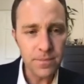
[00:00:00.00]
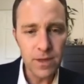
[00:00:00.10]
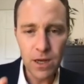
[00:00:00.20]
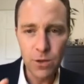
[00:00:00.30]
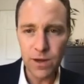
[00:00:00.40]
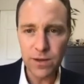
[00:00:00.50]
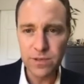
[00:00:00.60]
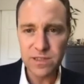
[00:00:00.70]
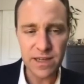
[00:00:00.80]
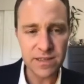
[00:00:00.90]
I'll walk through
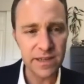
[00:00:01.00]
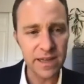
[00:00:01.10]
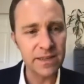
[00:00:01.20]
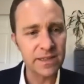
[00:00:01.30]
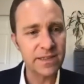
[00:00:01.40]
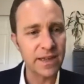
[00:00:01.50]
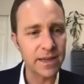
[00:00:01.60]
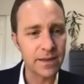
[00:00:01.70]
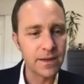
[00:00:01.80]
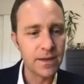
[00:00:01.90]
this test again in a
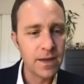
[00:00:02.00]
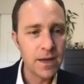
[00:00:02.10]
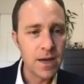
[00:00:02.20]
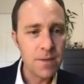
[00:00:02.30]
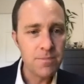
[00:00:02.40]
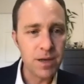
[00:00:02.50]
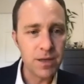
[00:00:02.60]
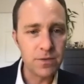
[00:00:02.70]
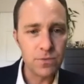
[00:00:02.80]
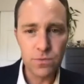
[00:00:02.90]
second,
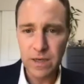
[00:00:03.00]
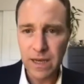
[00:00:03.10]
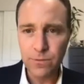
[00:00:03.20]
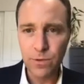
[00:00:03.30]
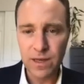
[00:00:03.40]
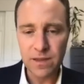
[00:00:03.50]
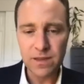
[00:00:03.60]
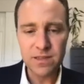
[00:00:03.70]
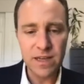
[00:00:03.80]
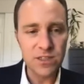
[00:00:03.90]
but again, we want to get
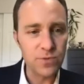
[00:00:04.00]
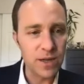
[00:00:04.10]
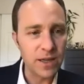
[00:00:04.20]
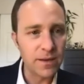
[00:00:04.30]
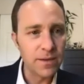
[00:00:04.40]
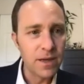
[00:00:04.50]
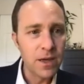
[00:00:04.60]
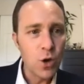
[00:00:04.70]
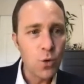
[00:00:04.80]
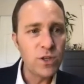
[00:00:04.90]
this test running.
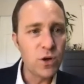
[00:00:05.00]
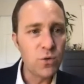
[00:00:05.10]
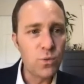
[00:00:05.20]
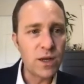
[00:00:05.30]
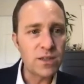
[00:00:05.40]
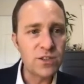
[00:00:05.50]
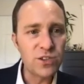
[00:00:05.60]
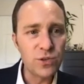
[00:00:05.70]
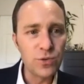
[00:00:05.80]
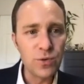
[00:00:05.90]
We don't want
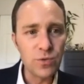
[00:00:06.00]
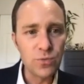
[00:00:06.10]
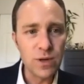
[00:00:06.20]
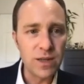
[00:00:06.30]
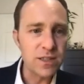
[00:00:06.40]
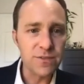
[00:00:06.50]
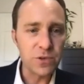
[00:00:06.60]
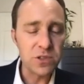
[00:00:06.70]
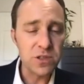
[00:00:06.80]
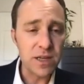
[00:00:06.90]
to run this
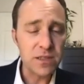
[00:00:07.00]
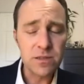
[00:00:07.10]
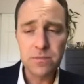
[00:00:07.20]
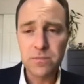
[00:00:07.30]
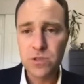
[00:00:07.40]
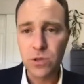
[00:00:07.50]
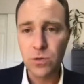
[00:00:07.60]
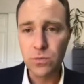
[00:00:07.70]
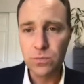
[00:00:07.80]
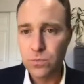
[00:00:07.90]
first test.
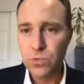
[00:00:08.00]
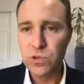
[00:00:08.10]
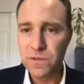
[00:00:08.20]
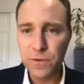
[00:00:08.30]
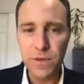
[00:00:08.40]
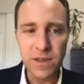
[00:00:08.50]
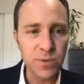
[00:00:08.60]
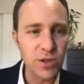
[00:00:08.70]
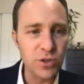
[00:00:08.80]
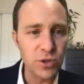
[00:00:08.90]
So there's a few things we
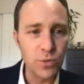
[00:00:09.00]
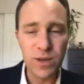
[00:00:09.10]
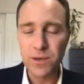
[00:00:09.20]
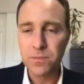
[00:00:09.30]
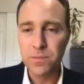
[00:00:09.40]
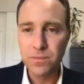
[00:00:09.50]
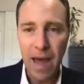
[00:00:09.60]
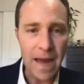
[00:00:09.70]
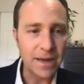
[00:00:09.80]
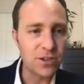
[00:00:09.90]
could do. We could
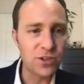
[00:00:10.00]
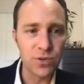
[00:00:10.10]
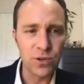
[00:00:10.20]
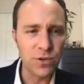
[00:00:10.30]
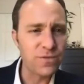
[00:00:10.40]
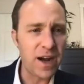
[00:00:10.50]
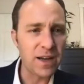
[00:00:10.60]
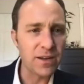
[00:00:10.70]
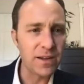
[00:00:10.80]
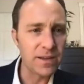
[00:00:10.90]
add it to a new
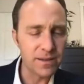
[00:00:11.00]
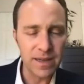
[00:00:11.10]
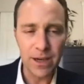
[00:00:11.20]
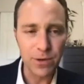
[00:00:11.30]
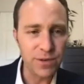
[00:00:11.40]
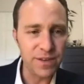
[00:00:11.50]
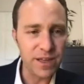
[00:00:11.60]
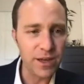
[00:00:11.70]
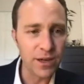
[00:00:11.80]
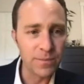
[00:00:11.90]
file, get rid of it
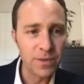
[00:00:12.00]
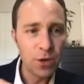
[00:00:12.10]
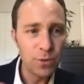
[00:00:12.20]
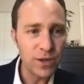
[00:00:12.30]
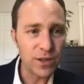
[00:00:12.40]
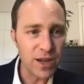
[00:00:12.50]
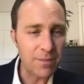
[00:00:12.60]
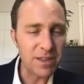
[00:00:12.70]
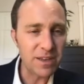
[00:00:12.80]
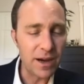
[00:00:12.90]
here. We could
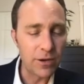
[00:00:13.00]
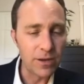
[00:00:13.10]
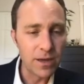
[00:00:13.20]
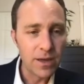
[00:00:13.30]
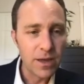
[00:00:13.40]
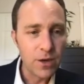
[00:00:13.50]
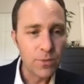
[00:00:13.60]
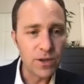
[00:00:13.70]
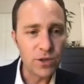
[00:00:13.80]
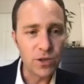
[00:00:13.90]
comment it out.
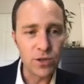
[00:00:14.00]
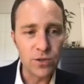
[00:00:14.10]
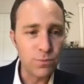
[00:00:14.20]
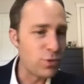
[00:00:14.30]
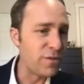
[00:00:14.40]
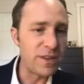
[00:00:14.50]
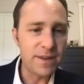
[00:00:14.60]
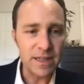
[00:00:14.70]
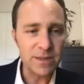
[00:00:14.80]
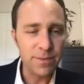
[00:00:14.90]
We could move the
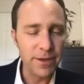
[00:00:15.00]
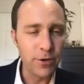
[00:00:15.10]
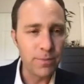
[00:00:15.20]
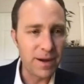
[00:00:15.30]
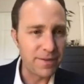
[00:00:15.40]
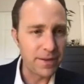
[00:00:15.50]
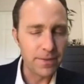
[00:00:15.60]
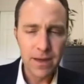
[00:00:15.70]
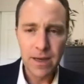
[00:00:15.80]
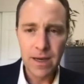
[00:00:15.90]
test below above it.
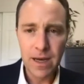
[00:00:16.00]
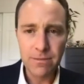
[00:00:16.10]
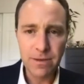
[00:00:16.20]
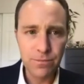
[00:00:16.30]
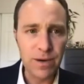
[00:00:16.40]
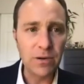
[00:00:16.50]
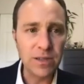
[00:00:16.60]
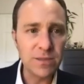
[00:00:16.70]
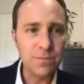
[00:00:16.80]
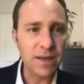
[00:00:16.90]
But
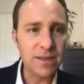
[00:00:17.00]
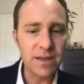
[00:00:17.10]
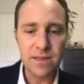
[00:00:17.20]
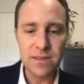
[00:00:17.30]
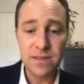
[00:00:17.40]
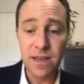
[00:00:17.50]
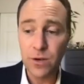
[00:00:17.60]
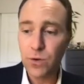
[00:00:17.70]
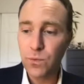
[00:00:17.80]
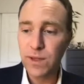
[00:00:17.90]
Brownie's PYTEST has a
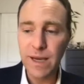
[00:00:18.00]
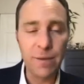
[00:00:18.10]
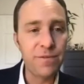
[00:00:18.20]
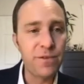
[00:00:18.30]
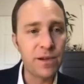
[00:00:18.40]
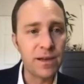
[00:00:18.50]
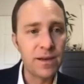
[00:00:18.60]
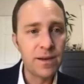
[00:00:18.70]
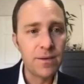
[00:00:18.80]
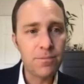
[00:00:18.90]
really helpful
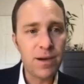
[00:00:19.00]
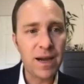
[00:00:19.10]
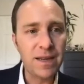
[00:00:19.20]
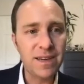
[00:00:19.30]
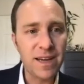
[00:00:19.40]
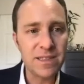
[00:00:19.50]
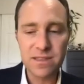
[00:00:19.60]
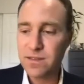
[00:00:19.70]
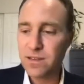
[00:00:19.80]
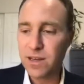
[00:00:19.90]

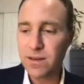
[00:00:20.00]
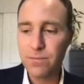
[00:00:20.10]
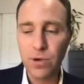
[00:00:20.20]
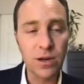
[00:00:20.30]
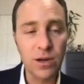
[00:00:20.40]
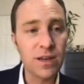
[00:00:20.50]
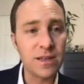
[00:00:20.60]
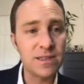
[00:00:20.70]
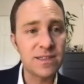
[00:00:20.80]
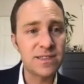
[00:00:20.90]

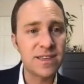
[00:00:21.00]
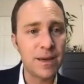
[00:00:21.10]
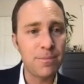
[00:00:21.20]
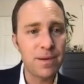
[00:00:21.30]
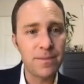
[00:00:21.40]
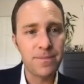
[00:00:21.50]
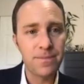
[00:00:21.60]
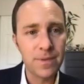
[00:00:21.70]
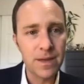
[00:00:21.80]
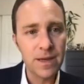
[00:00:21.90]
pytest.mark.skip.
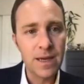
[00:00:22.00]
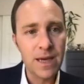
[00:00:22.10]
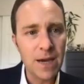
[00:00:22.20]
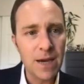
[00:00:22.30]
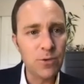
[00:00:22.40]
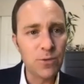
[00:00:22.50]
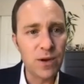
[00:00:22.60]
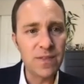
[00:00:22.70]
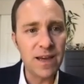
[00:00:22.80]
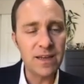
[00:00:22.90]
And when you
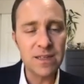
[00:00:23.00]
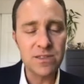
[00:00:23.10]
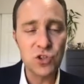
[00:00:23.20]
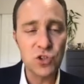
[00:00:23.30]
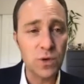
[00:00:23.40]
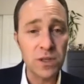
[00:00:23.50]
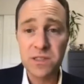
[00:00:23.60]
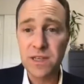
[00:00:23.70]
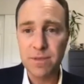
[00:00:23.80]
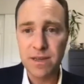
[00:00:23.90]
run that, it's just going to
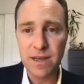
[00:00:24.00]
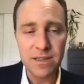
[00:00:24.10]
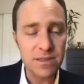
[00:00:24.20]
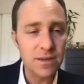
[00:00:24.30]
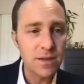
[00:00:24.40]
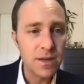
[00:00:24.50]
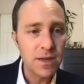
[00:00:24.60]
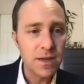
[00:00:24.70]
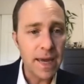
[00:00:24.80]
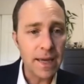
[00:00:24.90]
skip the test.
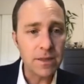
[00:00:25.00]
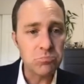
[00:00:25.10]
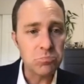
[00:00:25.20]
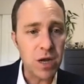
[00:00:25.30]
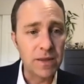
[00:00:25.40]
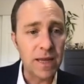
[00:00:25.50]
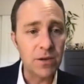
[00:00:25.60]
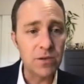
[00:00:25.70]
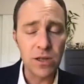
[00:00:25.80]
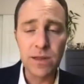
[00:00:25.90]
It
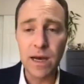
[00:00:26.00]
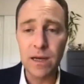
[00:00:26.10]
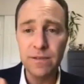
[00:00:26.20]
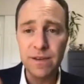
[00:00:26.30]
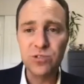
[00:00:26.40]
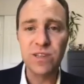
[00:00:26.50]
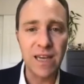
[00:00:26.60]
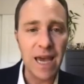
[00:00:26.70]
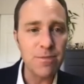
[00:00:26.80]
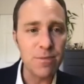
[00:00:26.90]
allows a lot of interesting
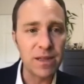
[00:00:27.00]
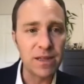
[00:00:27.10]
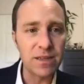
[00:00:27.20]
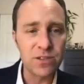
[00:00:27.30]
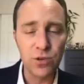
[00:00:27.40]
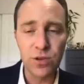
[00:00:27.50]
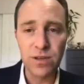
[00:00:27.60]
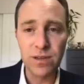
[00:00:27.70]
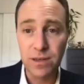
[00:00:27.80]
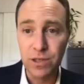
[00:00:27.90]
capabilities. You
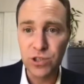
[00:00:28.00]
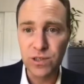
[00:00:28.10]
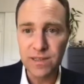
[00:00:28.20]
could conditionally